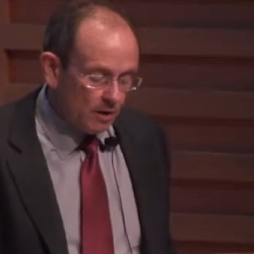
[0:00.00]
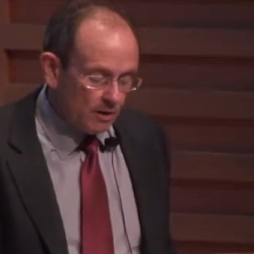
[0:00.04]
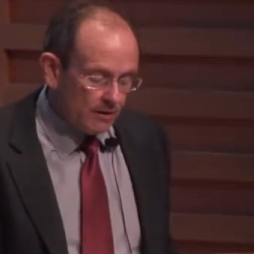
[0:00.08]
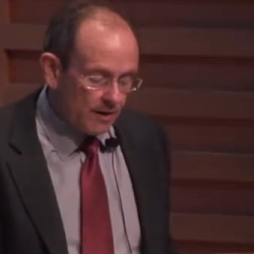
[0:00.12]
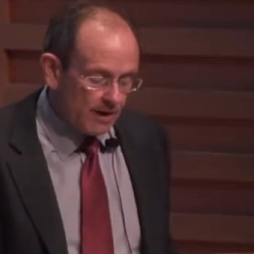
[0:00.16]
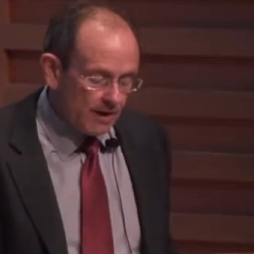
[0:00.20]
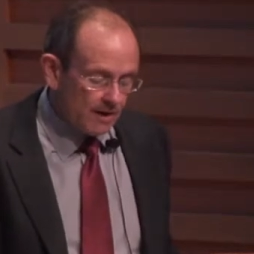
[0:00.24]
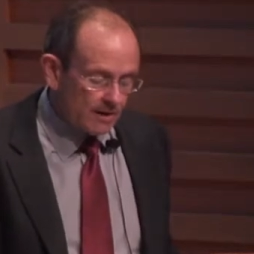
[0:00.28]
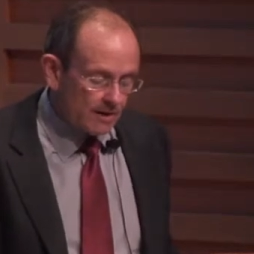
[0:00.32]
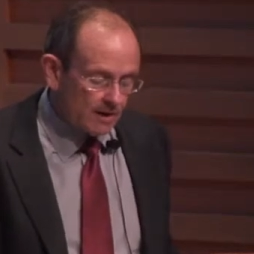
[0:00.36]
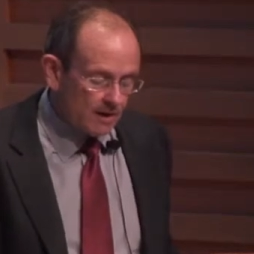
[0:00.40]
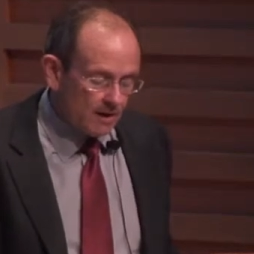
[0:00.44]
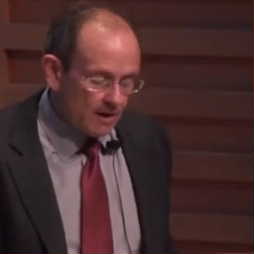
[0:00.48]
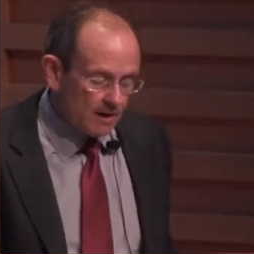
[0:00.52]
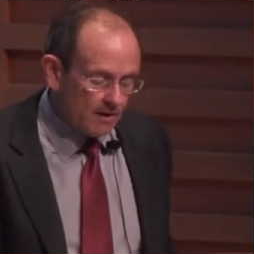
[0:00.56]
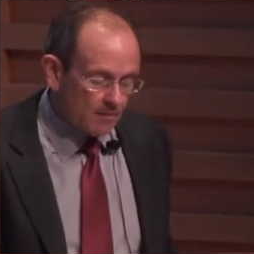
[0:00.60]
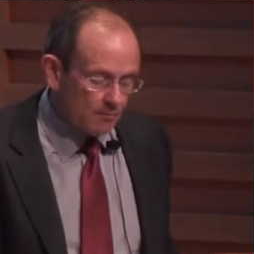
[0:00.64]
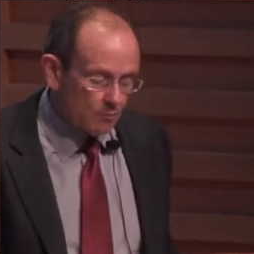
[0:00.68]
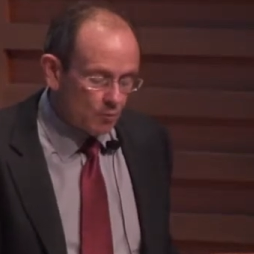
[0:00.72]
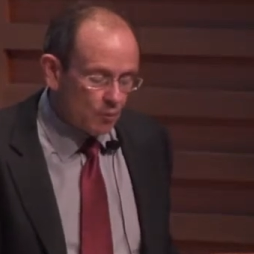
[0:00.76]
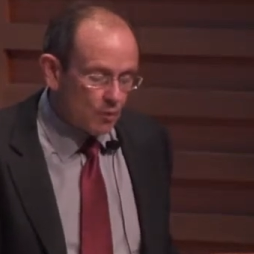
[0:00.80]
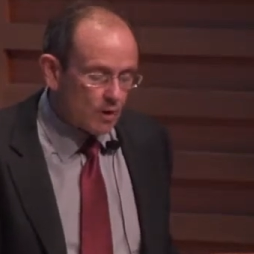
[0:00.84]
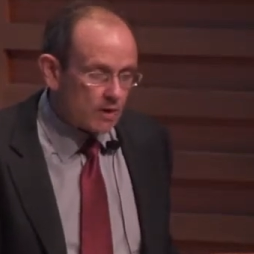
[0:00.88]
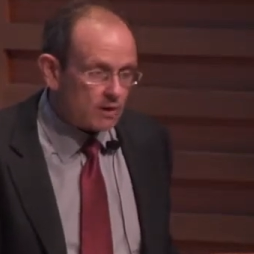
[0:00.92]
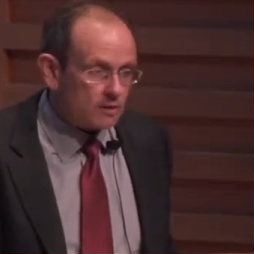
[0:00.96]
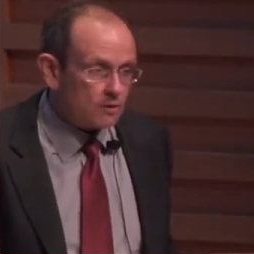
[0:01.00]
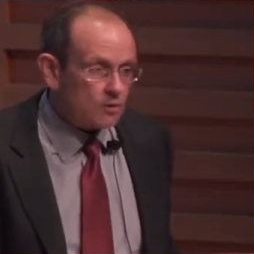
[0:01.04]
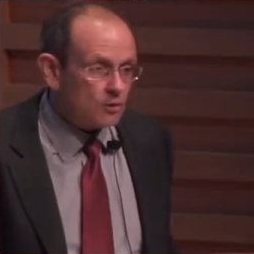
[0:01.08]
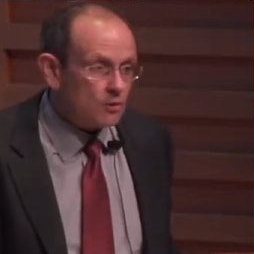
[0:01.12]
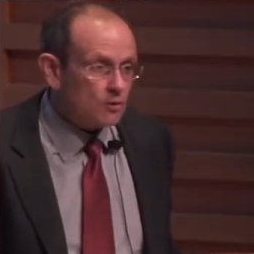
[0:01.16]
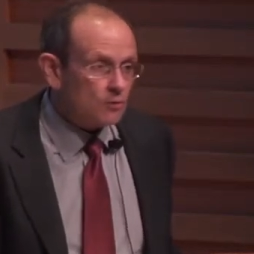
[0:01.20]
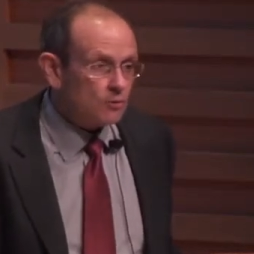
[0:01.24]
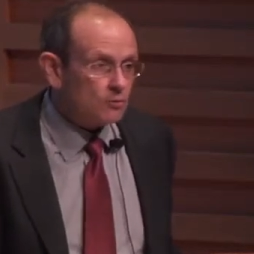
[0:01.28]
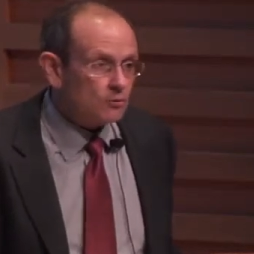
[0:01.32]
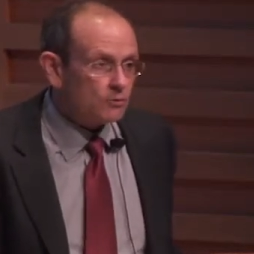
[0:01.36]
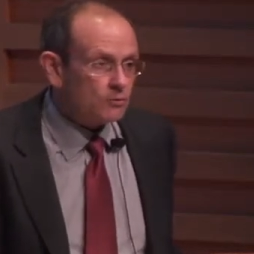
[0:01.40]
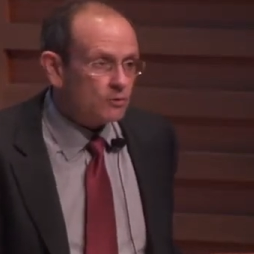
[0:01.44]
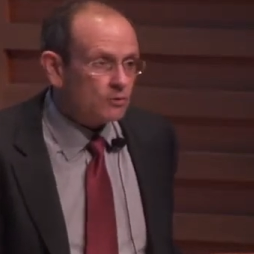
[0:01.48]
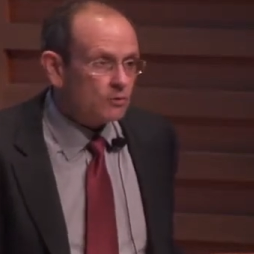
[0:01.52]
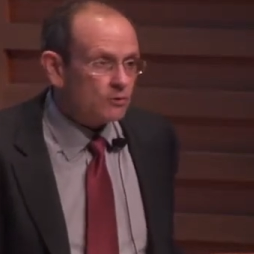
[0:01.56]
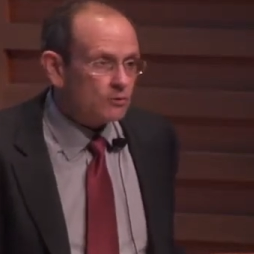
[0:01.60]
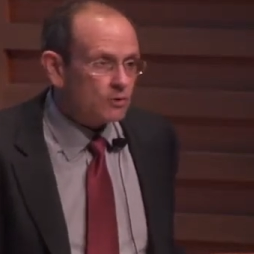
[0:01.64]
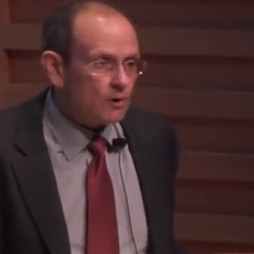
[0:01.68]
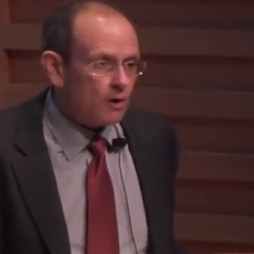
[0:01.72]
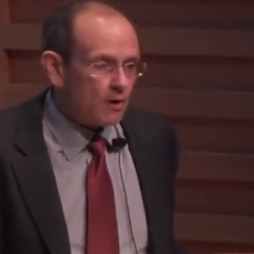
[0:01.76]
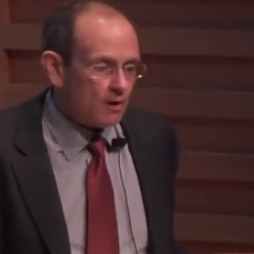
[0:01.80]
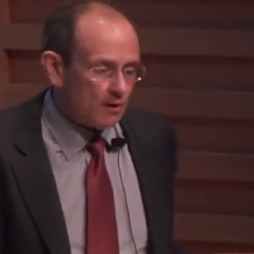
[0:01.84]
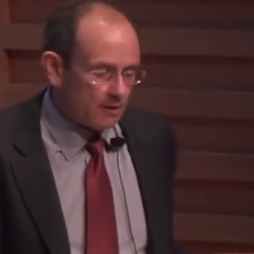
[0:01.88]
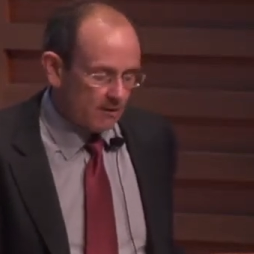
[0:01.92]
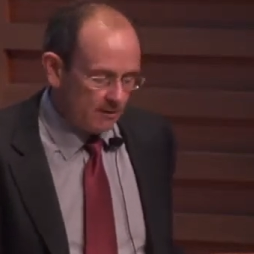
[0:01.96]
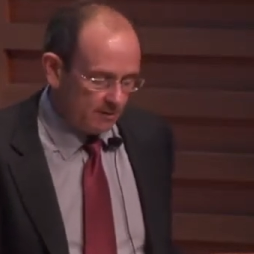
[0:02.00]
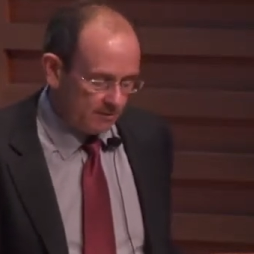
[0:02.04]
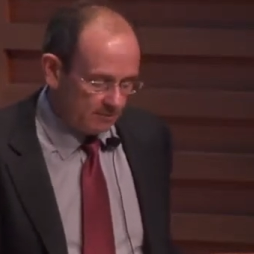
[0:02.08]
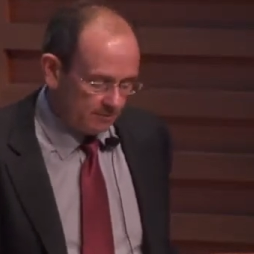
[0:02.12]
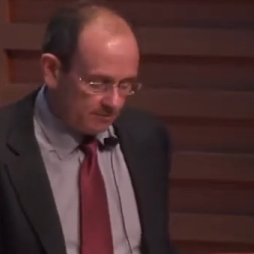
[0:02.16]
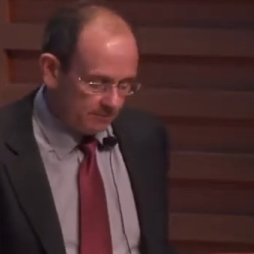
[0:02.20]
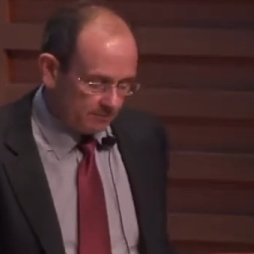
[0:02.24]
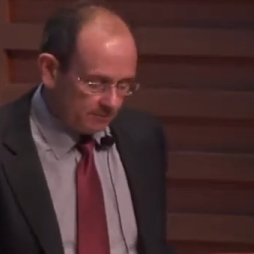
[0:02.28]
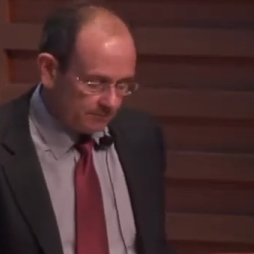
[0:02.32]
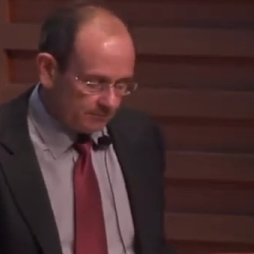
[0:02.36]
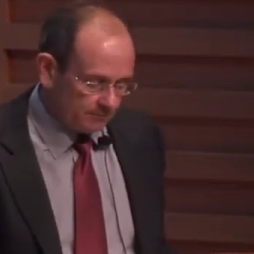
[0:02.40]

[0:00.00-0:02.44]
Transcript: they come when you do call them?"